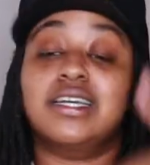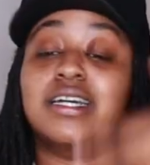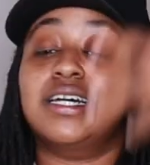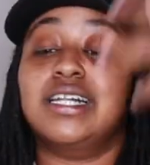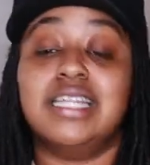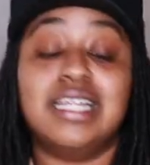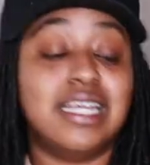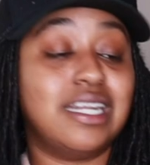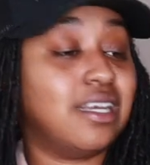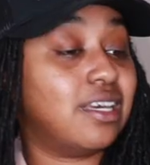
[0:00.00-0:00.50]

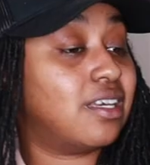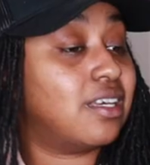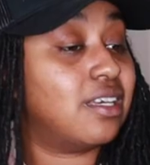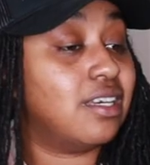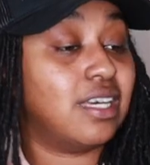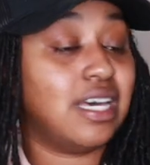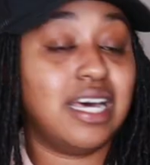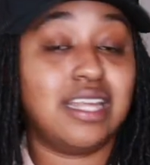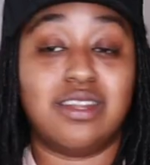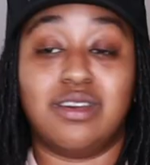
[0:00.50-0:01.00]

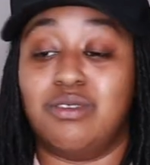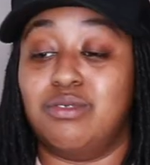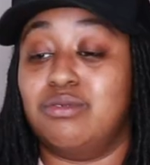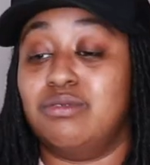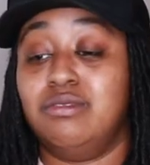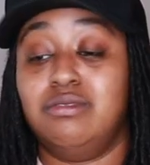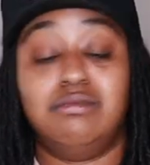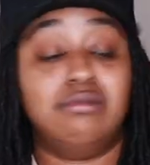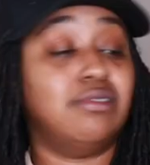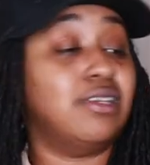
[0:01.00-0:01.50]
Clinic, I know,
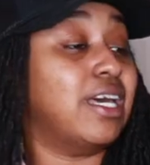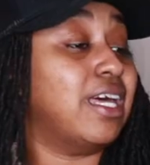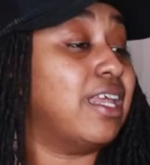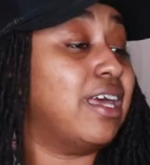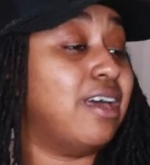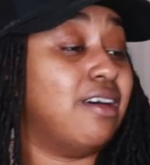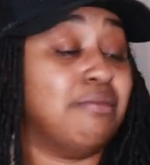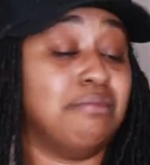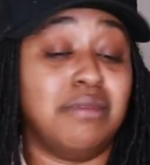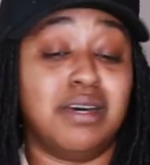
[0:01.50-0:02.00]
got to
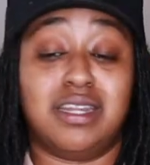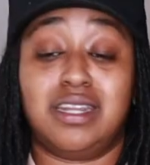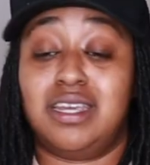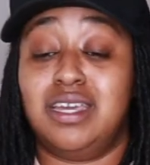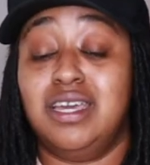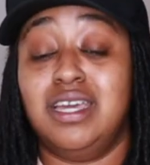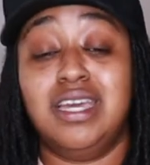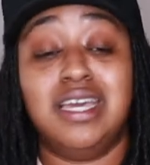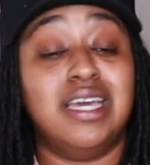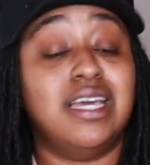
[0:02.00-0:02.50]
have money.
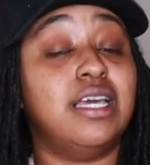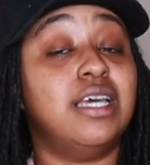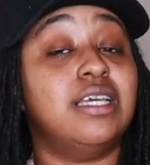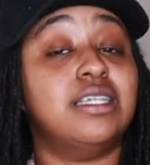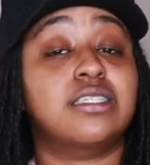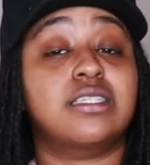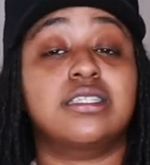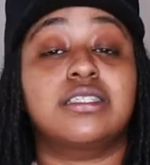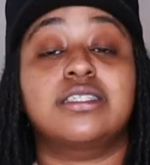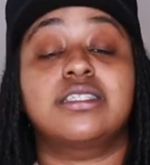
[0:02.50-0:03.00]

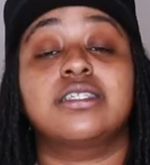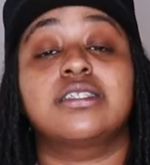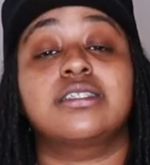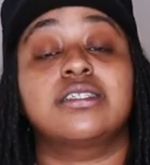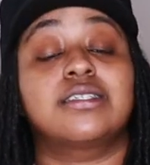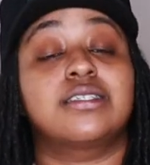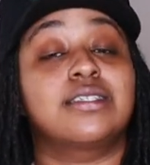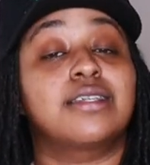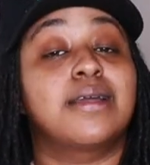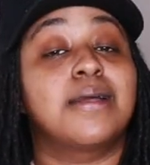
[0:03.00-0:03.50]
It's
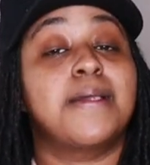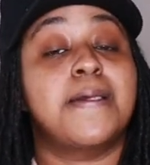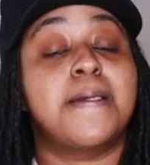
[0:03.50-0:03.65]
just,